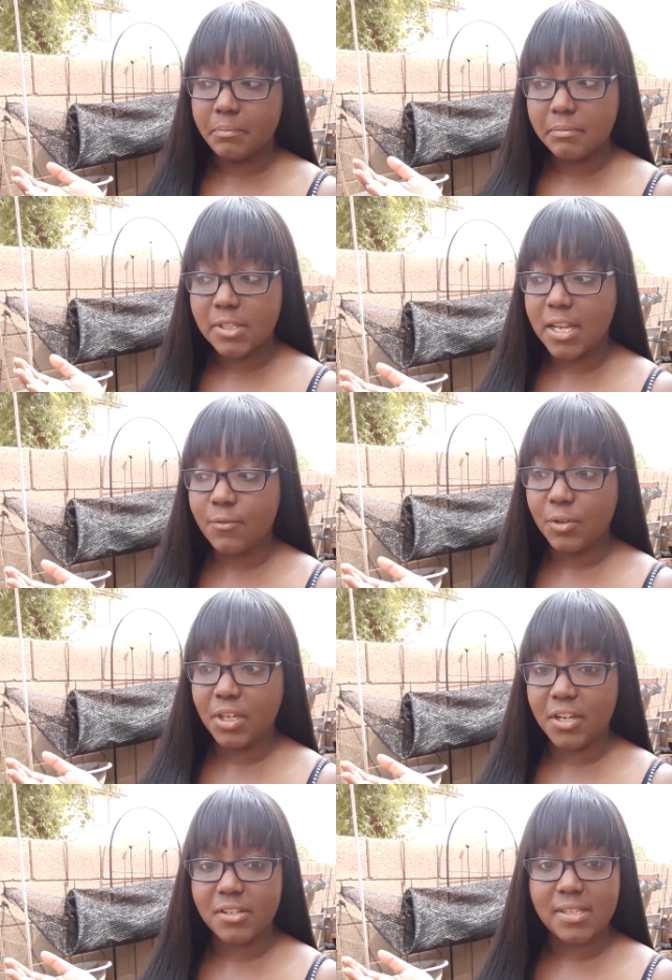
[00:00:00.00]
several
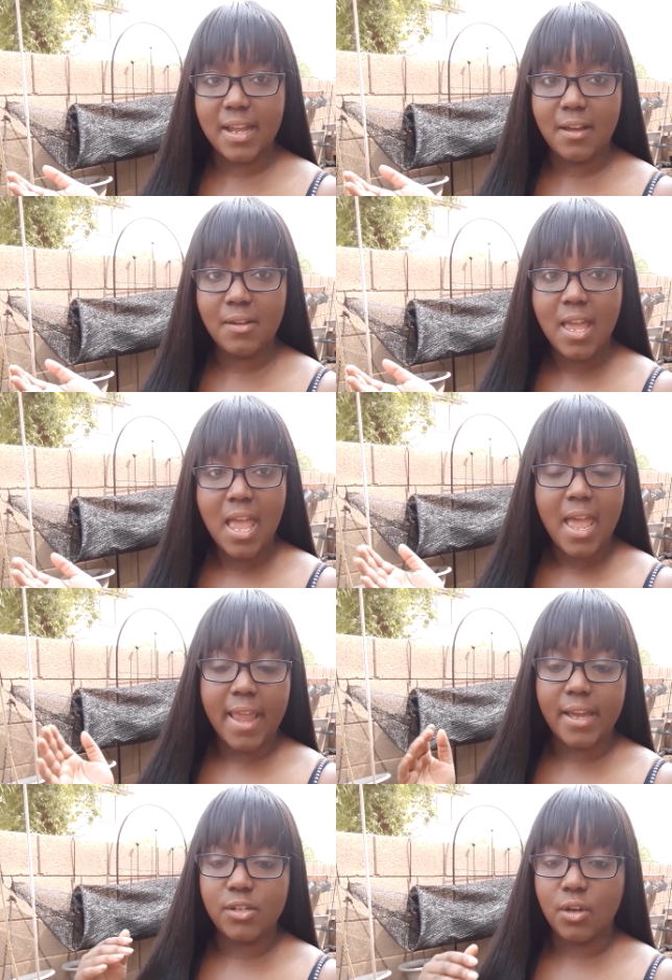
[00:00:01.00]
years now,
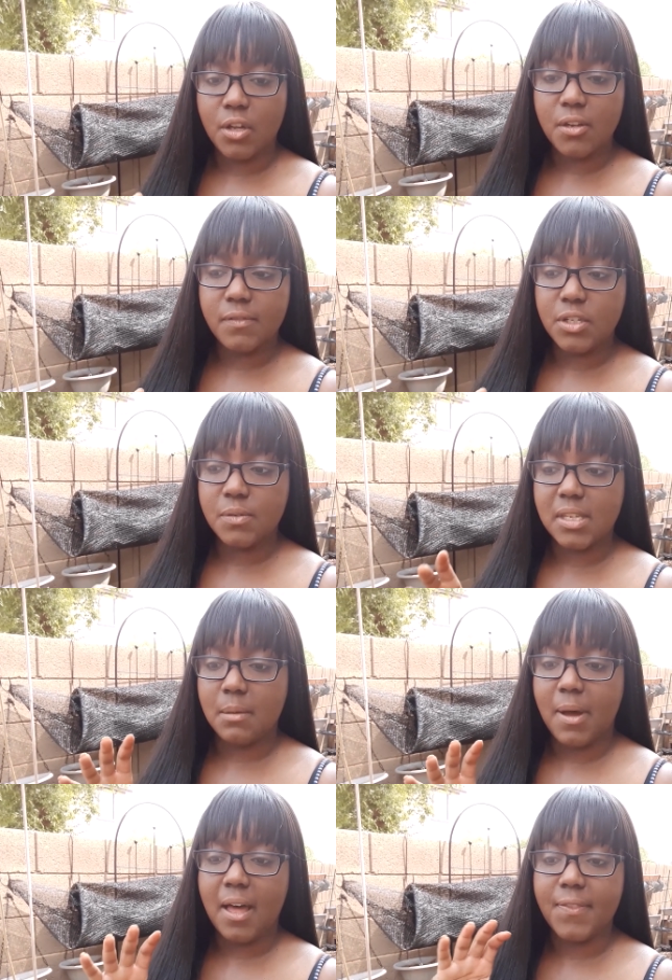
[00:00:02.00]
and all you have to do is get
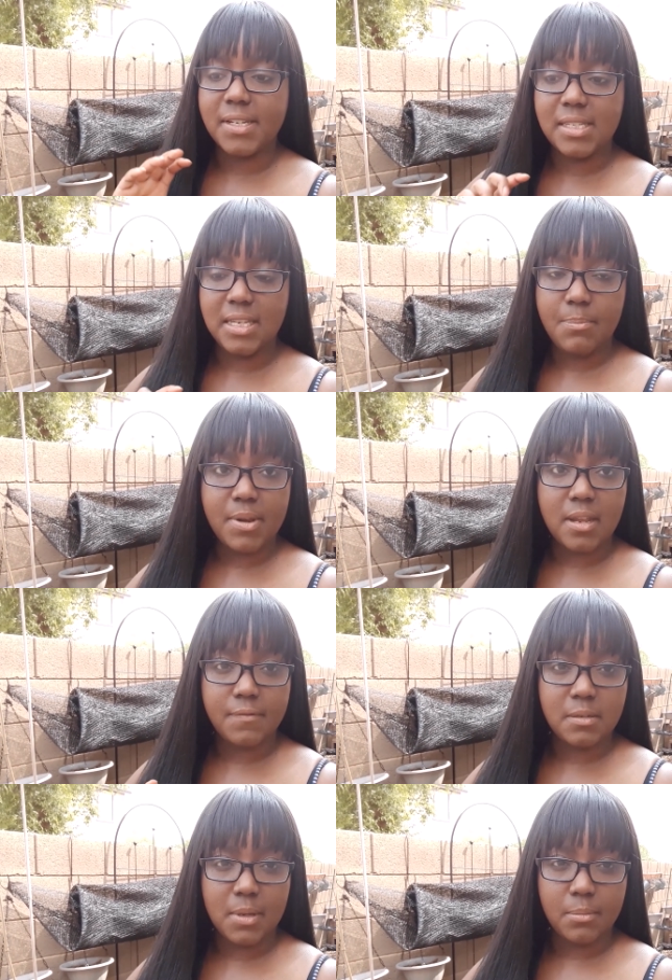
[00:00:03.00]
a pot that's deep
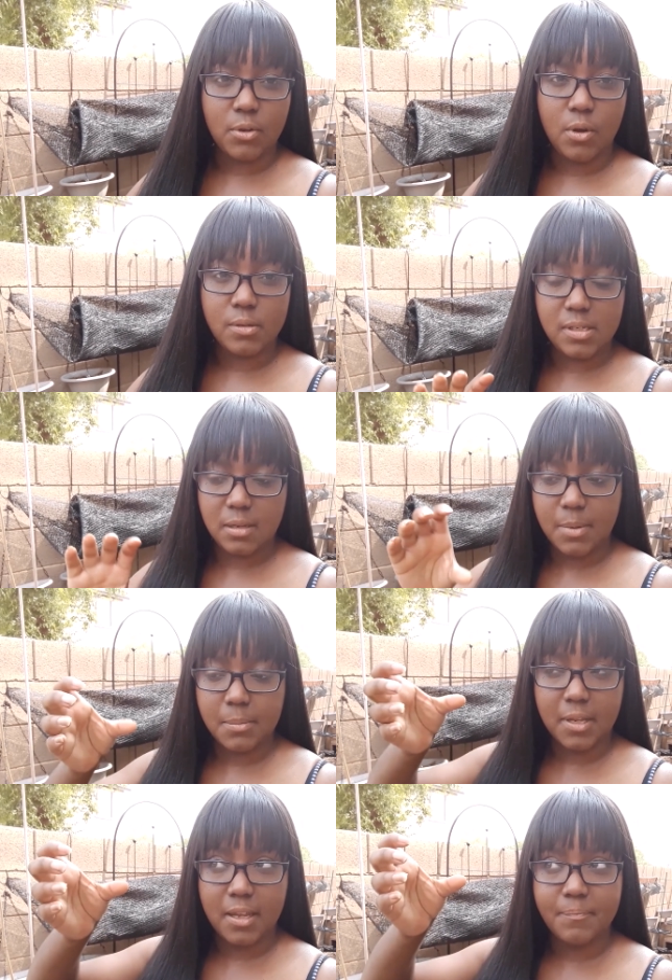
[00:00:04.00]
enough to be able
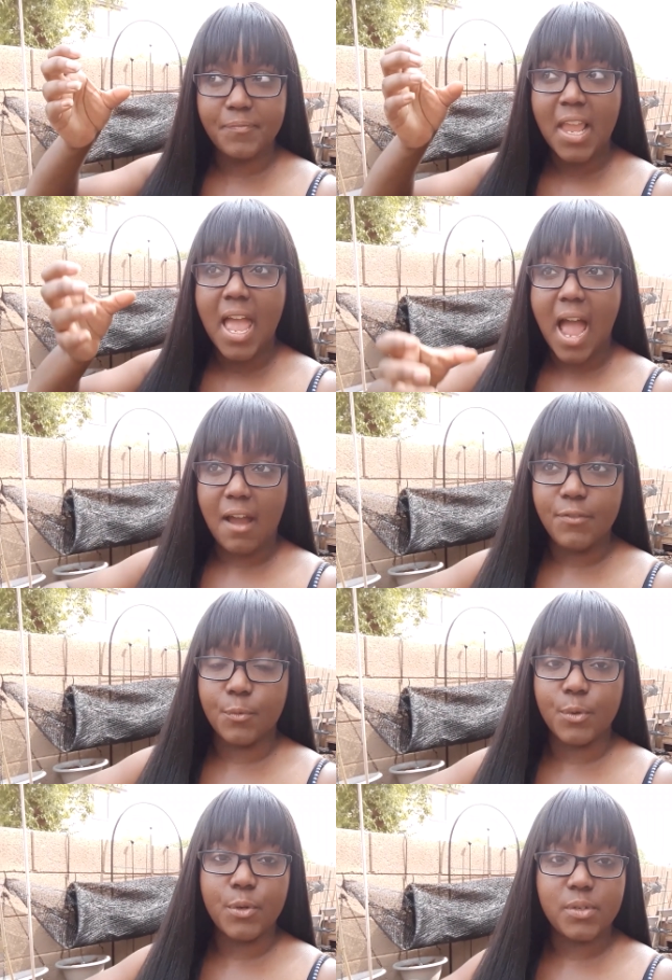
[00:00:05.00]
to have the
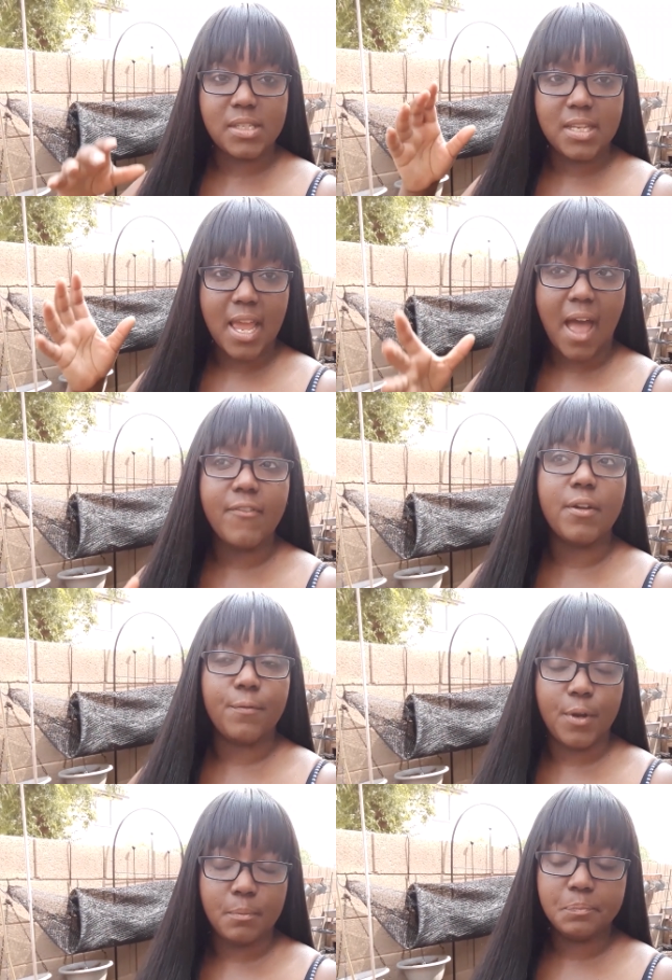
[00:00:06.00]
roots have
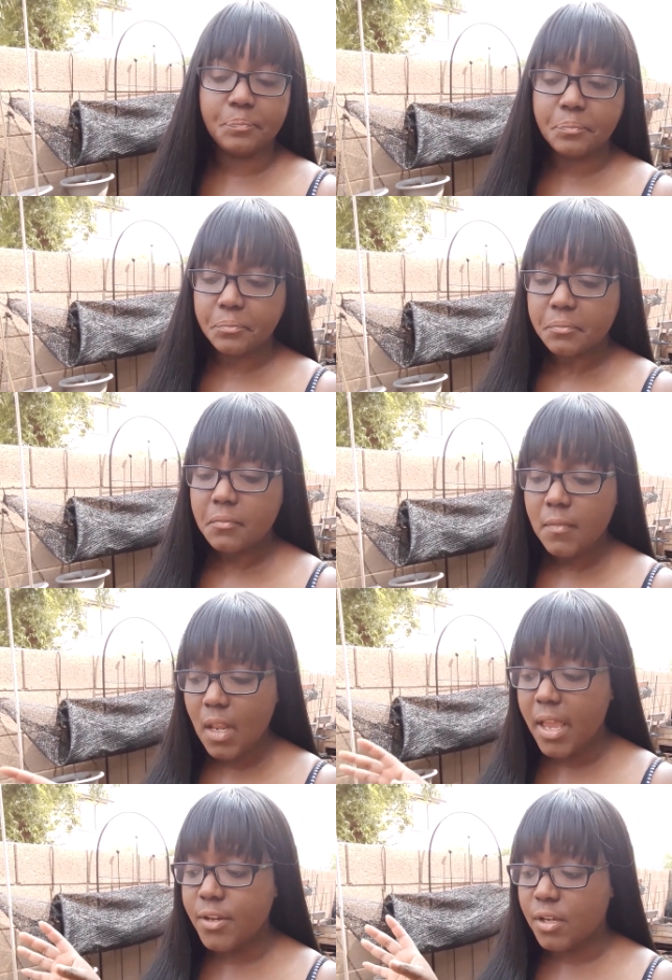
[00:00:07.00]
enough room.
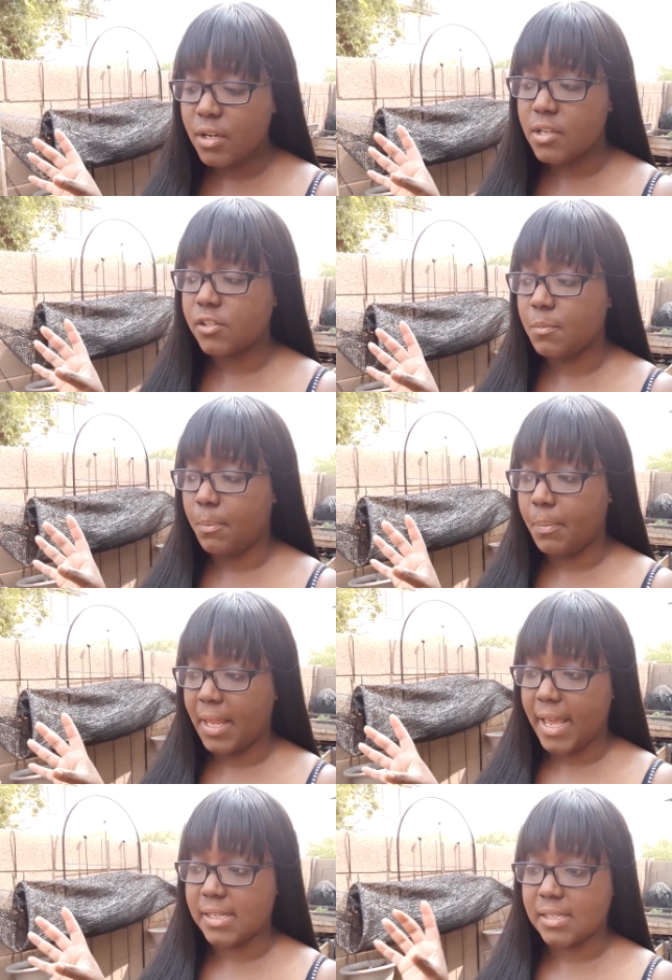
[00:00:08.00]
And you can also
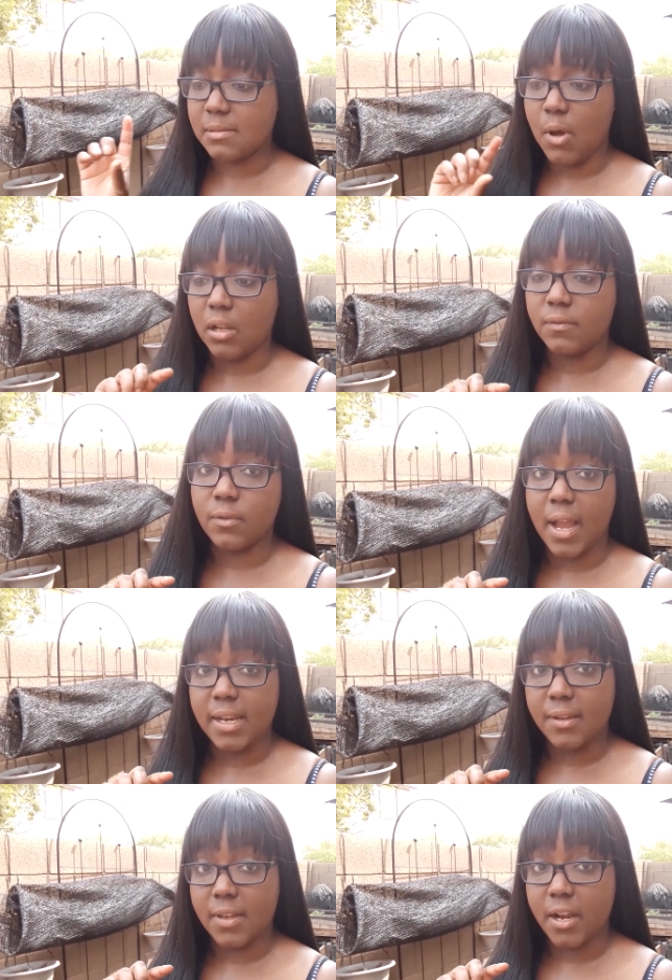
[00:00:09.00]
plant smaller
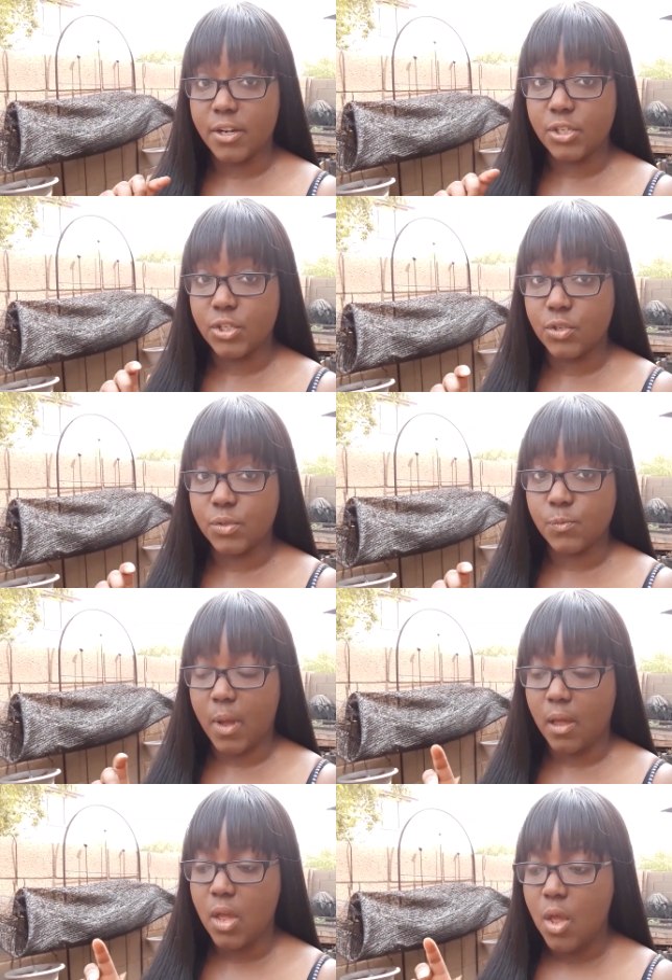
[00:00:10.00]
variety of carrots too as well,